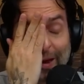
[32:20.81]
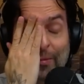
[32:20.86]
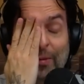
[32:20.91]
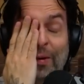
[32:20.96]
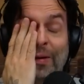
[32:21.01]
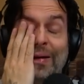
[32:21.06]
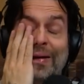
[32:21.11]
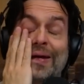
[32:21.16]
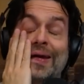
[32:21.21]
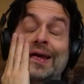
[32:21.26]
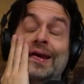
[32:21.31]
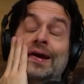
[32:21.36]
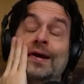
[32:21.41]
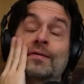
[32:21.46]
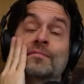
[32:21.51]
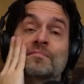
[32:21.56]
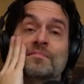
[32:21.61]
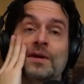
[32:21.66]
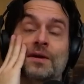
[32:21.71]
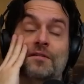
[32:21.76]
and we were
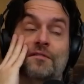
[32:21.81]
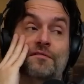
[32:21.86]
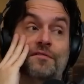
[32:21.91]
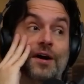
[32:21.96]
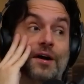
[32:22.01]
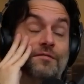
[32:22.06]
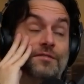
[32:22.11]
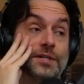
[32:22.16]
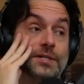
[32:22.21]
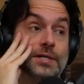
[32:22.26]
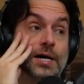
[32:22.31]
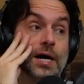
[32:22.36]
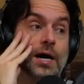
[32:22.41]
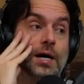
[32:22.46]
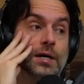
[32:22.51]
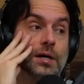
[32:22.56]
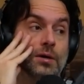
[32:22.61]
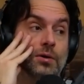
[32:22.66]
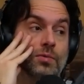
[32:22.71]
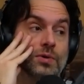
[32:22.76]
eating velvet
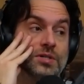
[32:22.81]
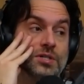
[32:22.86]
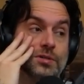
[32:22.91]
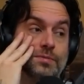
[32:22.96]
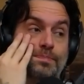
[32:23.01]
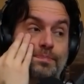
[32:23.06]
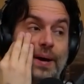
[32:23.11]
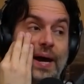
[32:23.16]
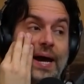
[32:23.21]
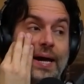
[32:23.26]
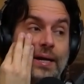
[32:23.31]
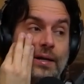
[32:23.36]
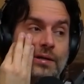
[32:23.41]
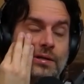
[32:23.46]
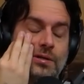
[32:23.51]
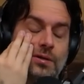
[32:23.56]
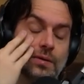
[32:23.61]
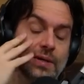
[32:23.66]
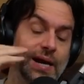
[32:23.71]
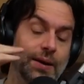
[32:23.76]
taco, which is banging.
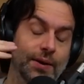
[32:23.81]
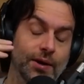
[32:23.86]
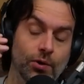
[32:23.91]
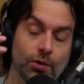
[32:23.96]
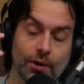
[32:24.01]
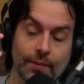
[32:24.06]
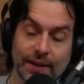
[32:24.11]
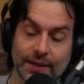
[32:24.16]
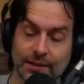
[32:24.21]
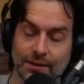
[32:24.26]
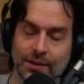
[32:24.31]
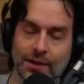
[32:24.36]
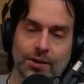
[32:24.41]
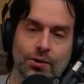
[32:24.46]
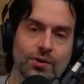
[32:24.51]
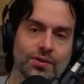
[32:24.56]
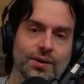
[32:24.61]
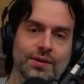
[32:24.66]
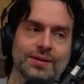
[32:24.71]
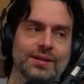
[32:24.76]
Dude, now I know I'm at. Look at
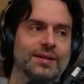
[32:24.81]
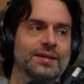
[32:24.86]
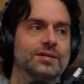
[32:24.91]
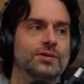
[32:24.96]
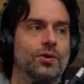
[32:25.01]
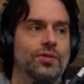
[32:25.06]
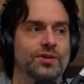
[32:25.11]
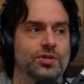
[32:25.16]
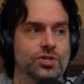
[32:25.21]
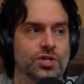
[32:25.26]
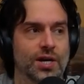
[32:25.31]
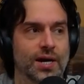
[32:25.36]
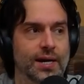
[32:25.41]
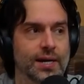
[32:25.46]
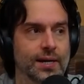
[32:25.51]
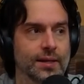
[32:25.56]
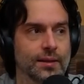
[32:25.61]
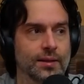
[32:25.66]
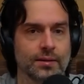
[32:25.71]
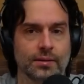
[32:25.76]
all that. Listen to all the shit I
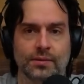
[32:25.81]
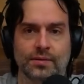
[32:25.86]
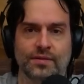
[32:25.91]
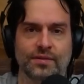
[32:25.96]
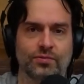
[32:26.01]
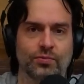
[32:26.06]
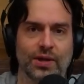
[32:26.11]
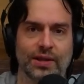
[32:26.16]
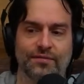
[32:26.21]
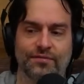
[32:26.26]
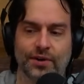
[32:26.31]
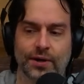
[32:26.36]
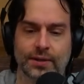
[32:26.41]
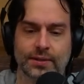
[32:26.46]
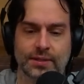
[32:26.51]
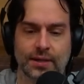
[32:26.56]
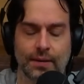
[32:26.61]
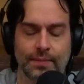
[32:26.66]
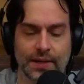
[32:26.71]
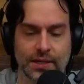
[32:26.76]
eat. This is why the
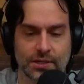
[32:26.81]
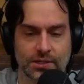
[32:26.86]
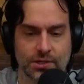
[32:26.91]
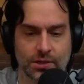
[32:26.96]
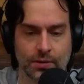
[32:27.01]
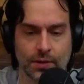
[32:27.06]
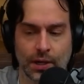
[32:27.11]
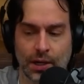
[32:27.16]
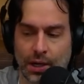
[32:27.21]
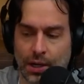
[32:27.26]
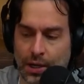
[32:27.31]
fucking tummy is so.